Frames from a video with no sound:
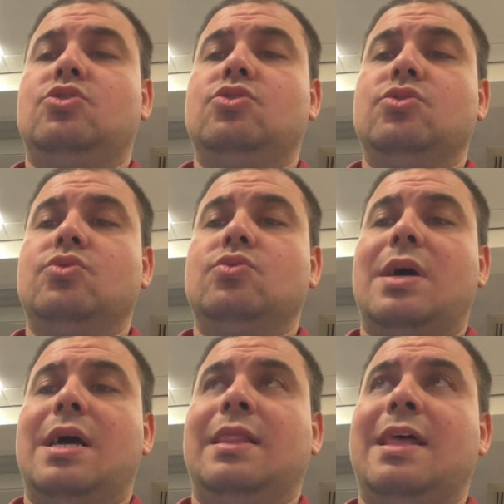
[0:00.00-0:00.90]
To
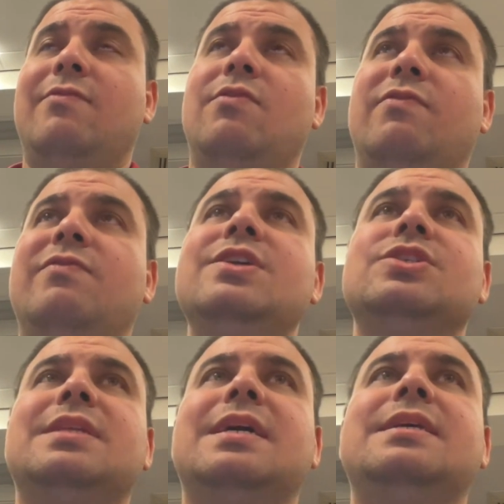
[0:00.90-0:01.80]
a level of
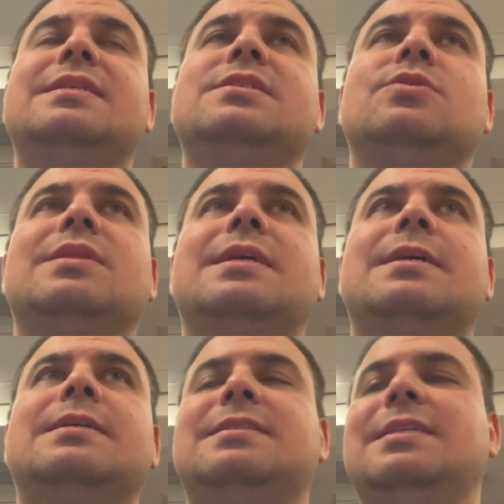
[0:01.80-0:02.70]
vision that is on
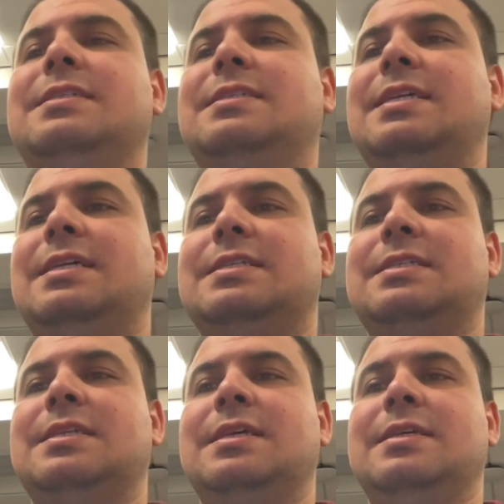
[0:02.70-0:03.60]
the
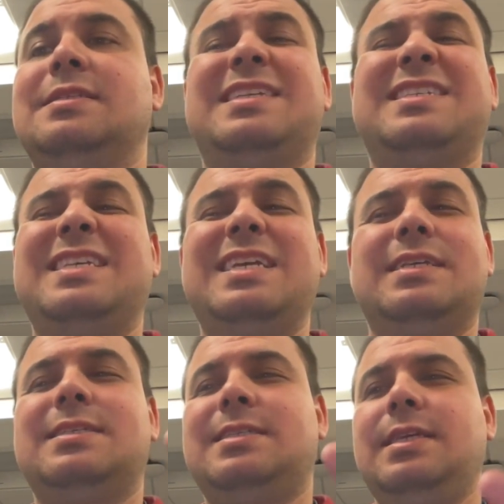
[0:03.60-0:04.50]

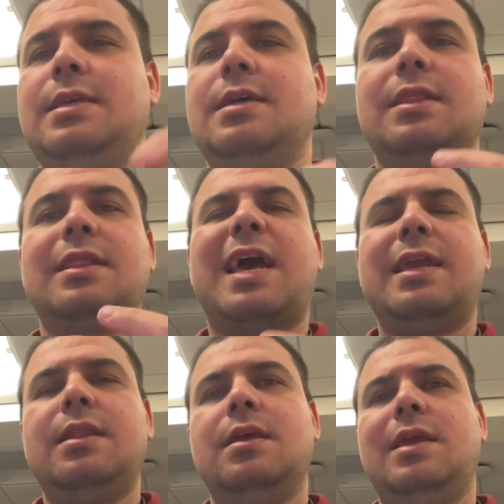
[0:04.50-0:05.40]
660
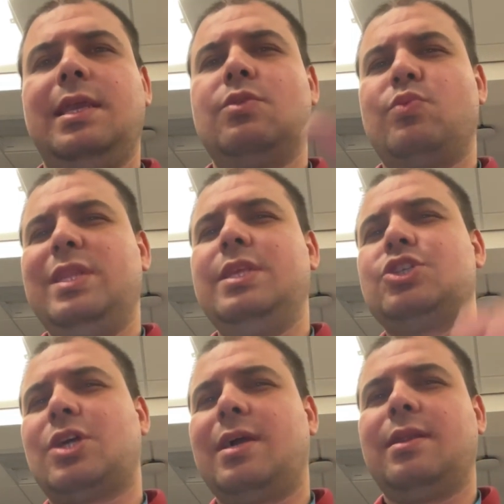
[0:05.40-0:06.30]
line in the reading
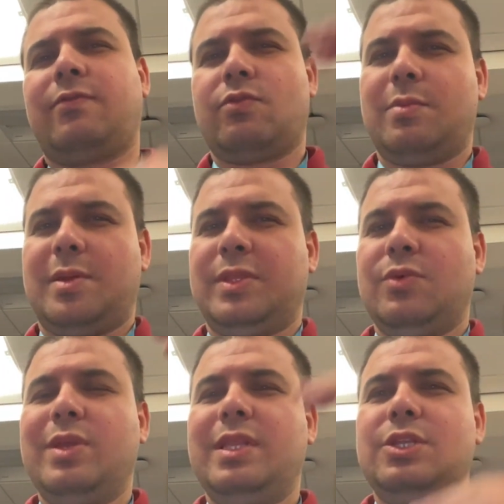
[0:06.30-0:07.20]
chart, if you remember
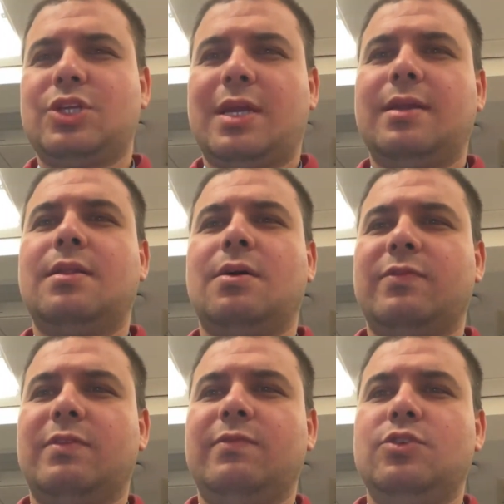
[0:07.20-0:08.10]
the reading chart
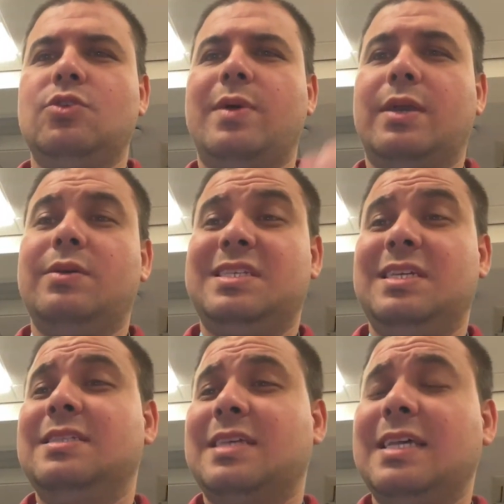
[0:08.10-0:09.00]
of the visual
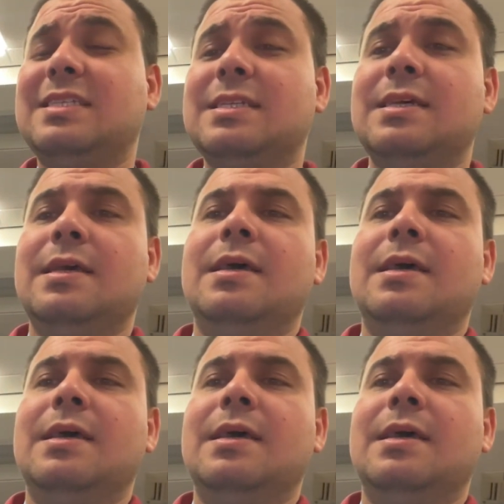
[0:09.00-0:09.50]
acuity test.